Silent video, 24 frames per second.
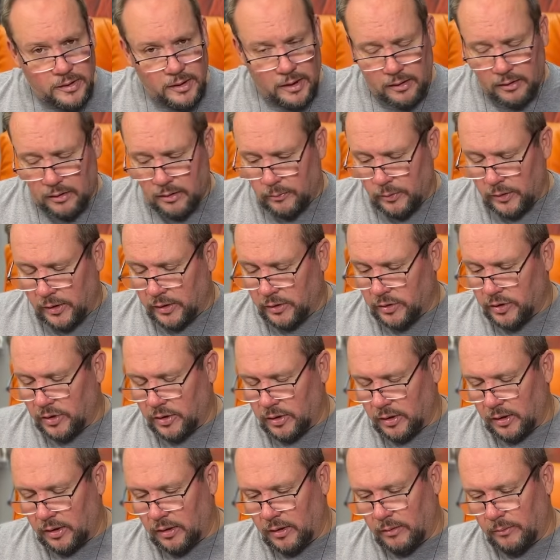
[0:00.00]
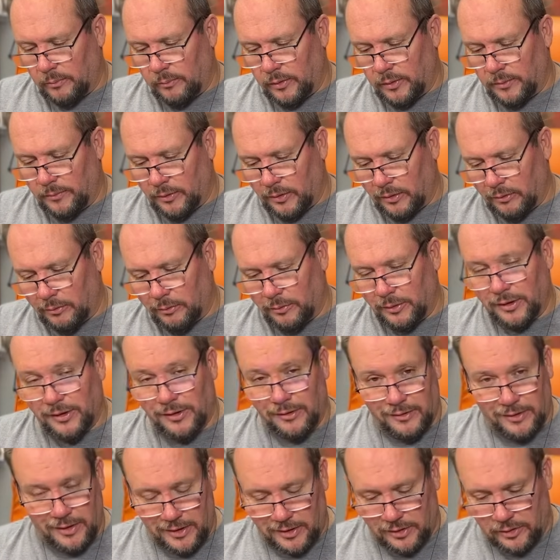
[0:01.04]
out of the bunch, but probably the
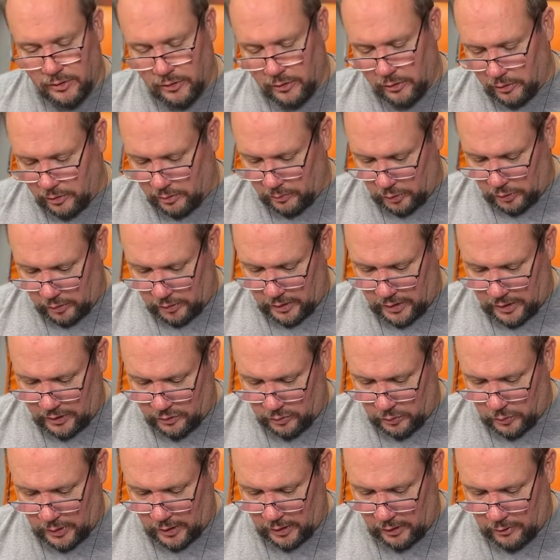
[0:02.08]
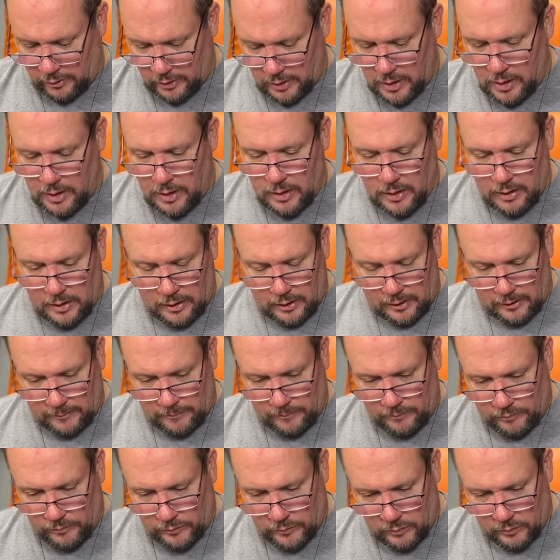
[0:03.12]
least durable as well.
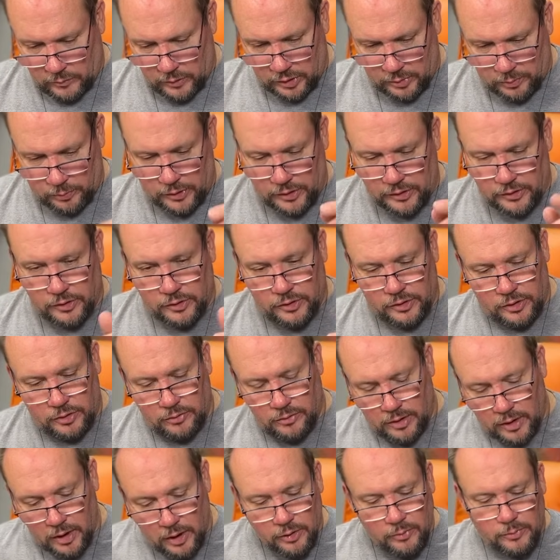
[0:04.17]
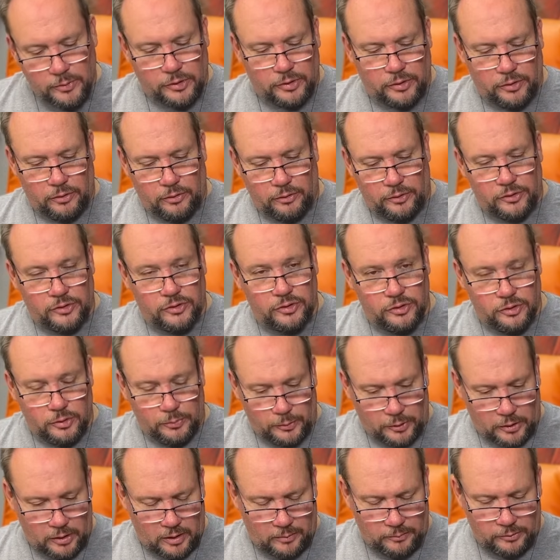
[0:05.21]
Which brings us to another material that's
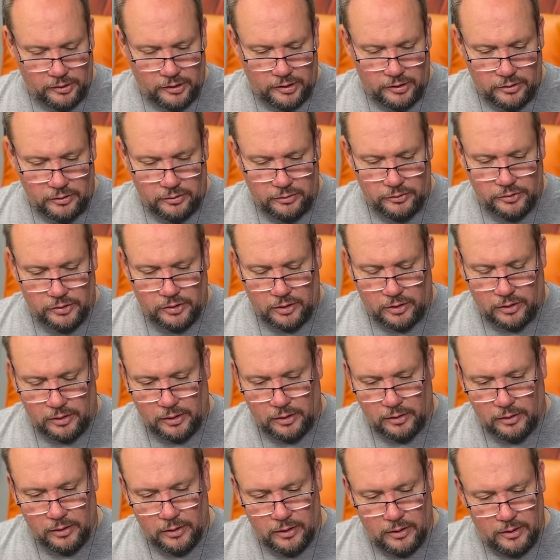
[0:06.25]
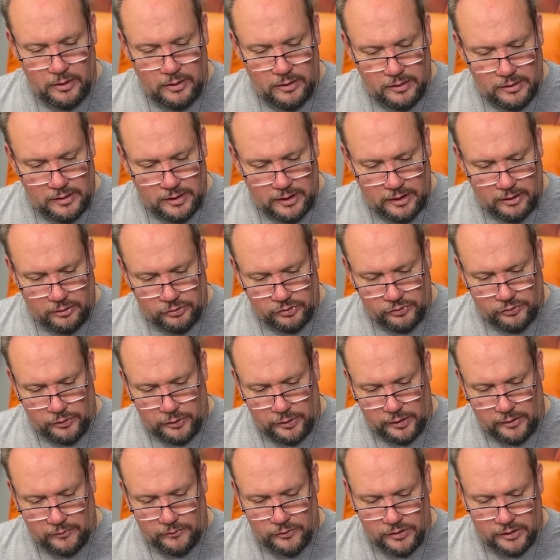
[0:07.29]
super commonly used on tails for
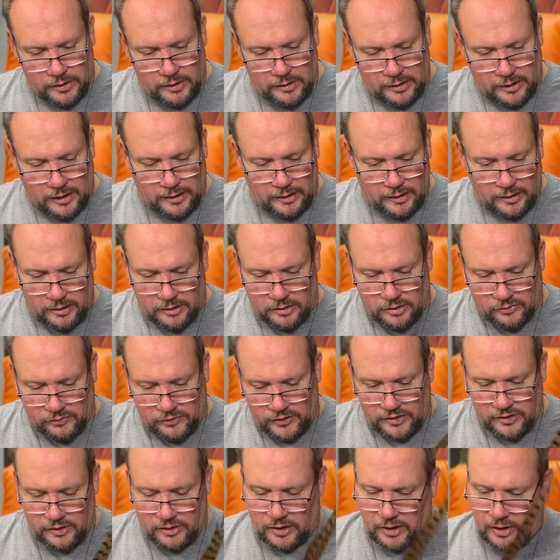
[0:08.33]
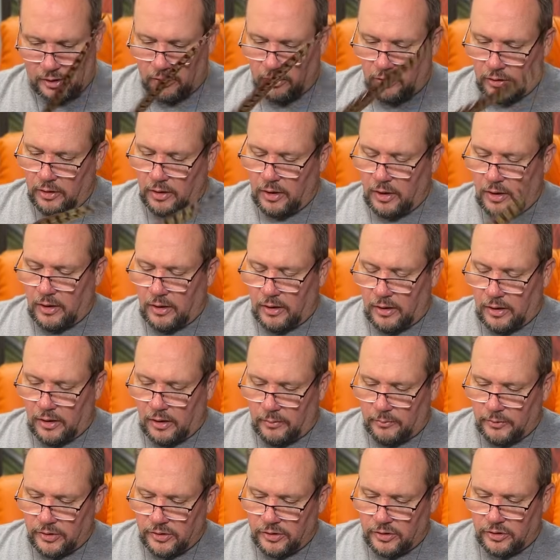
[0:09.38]
nymphs, and that is pheasant tail.
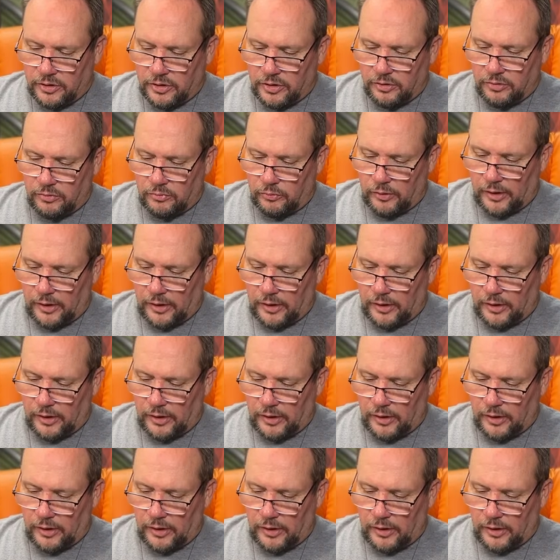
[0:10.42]
This is just